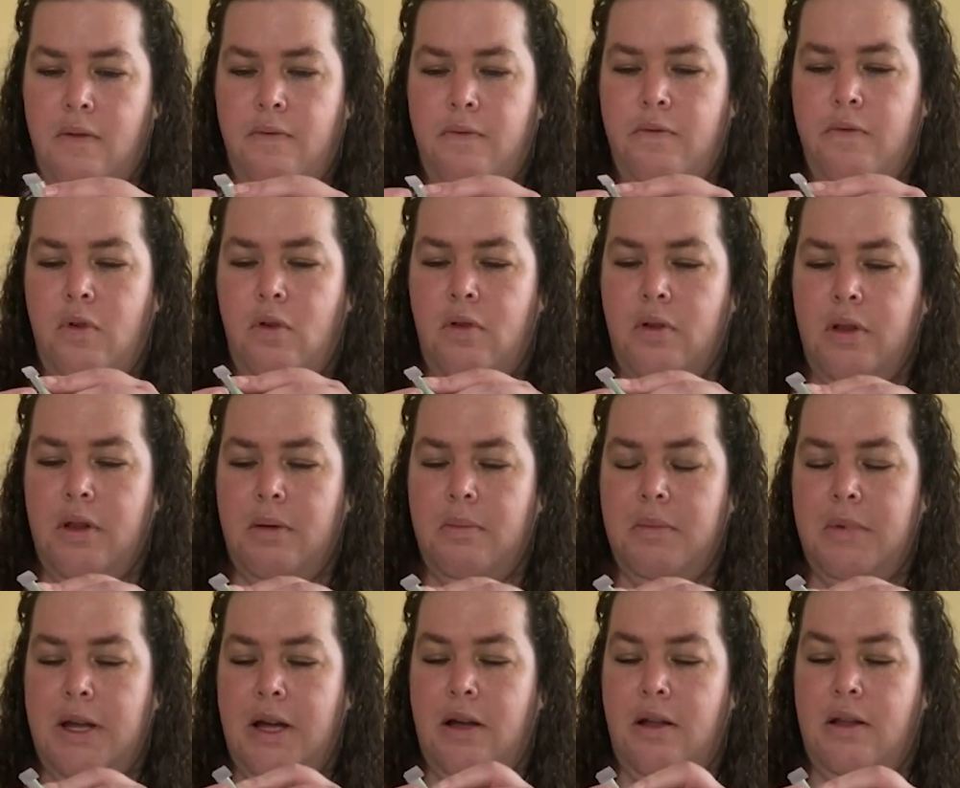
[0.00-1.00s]
Fold them
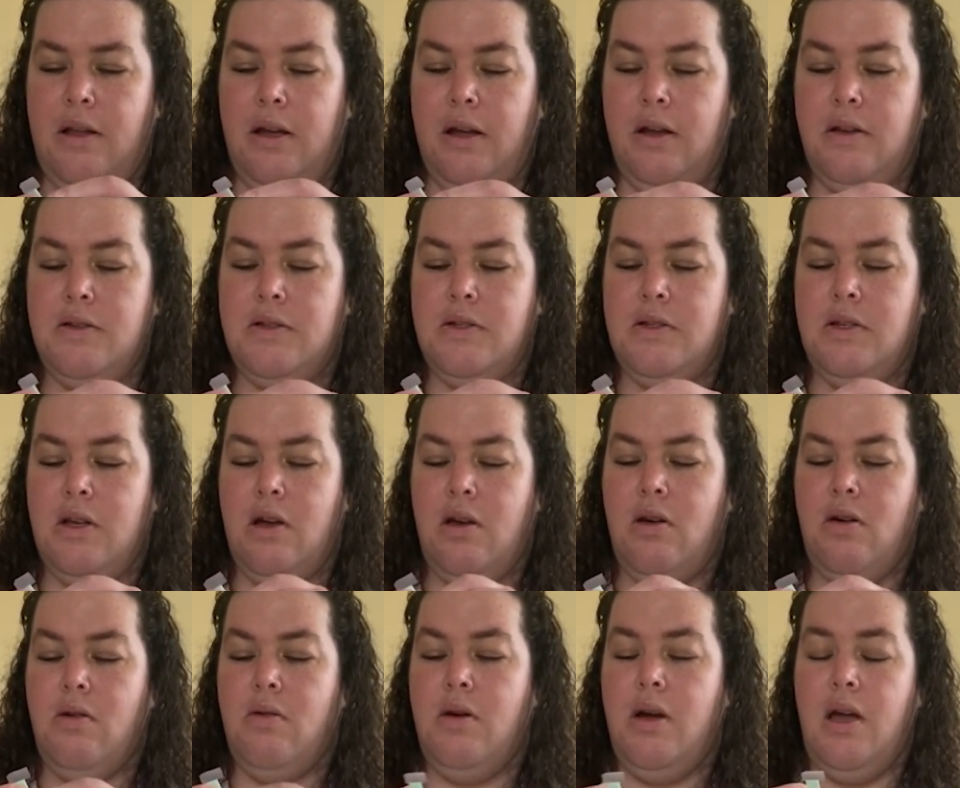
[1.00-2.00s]
down like
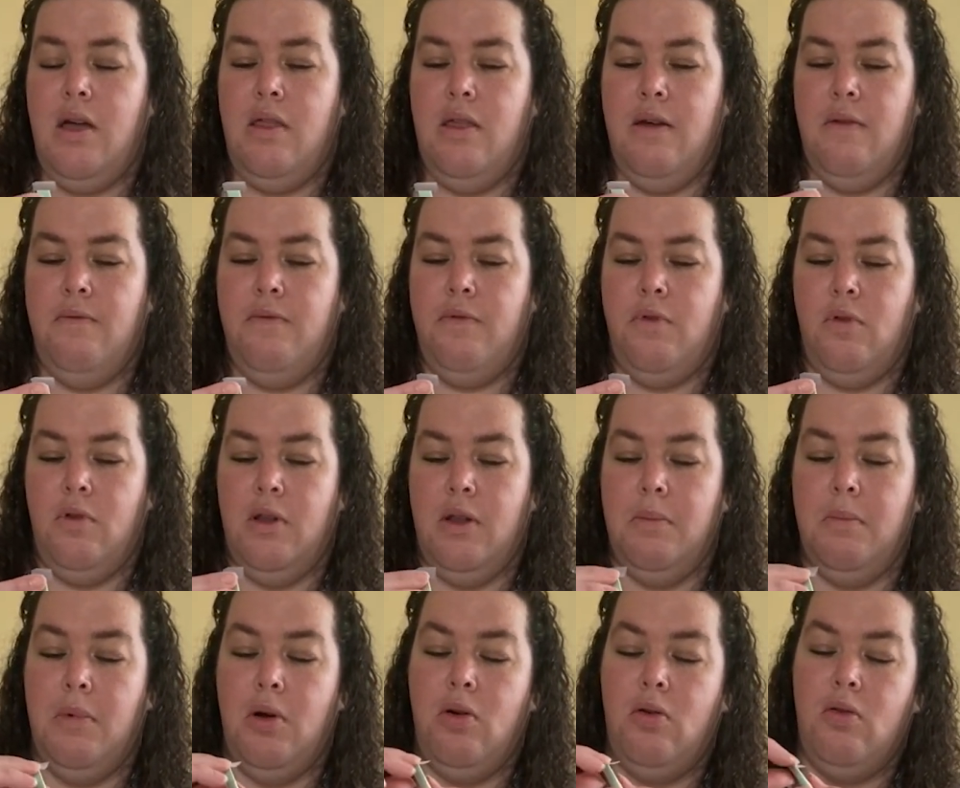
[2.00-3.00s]
so, and then fold
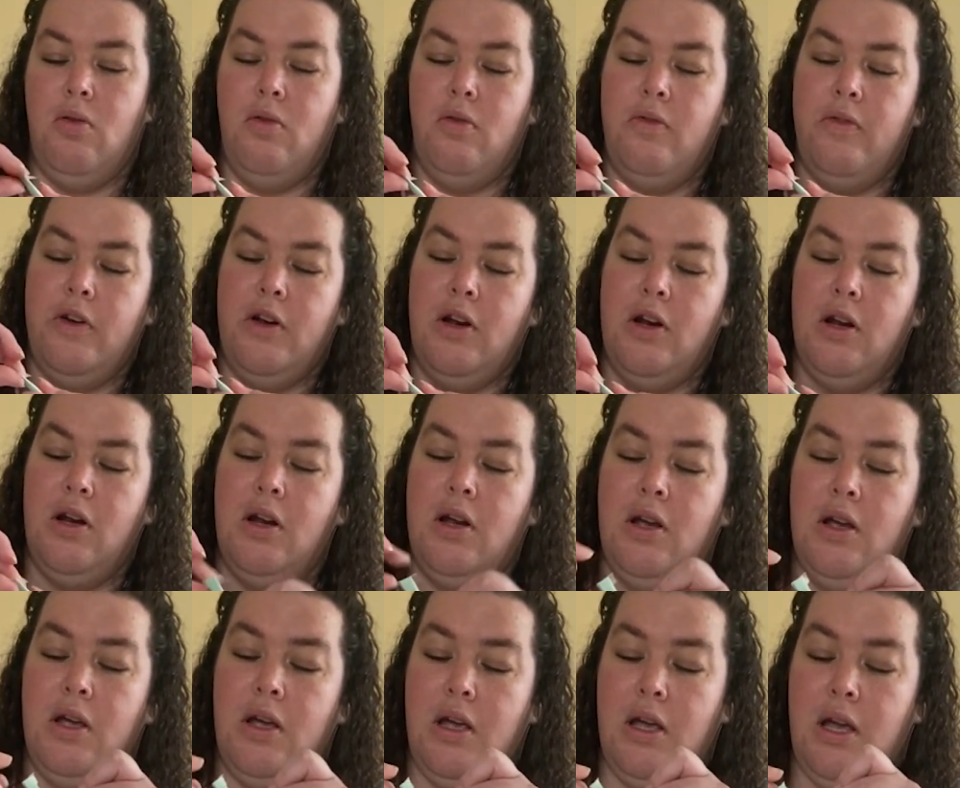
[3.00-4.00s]
them over
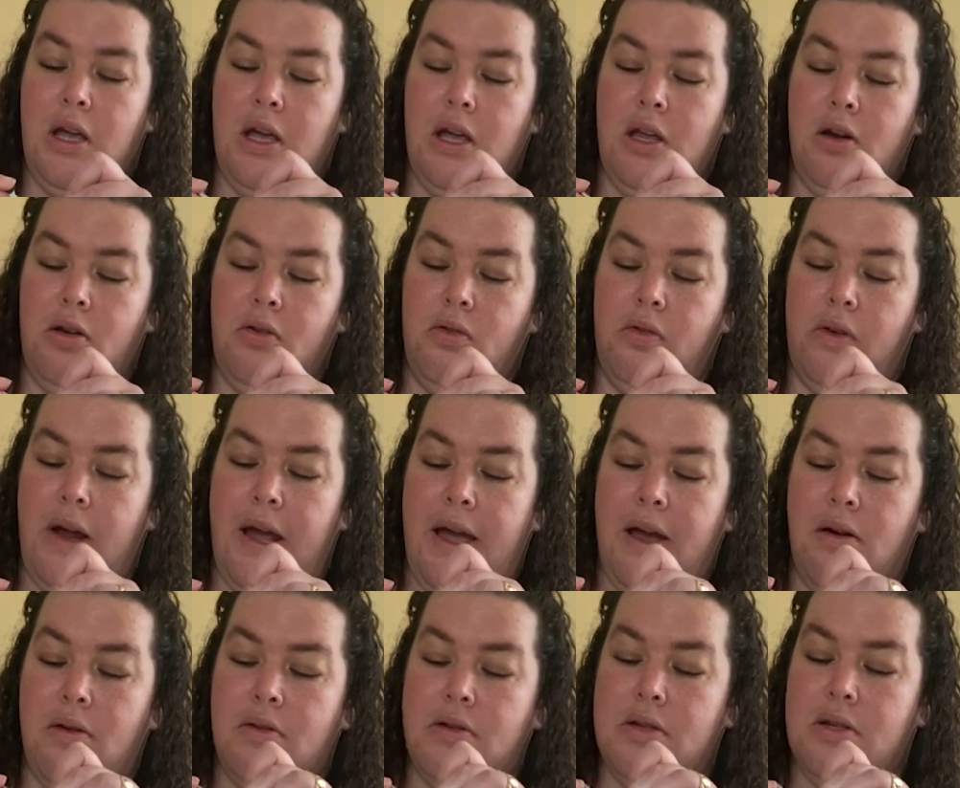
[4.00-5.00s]
and
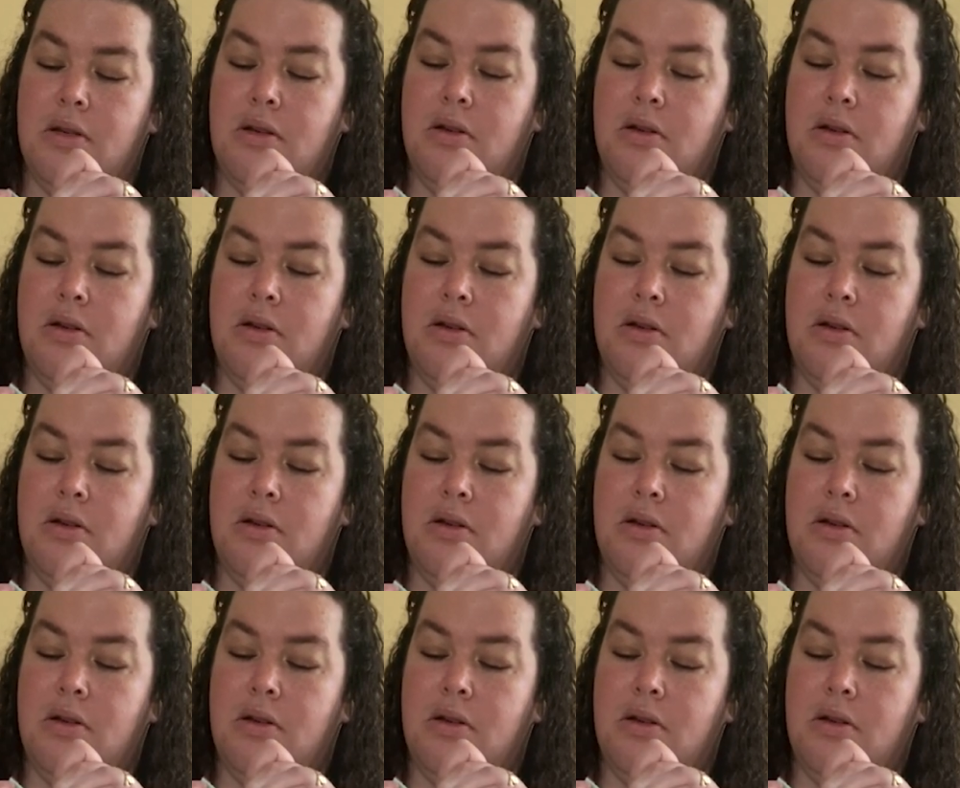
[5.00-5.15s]
around.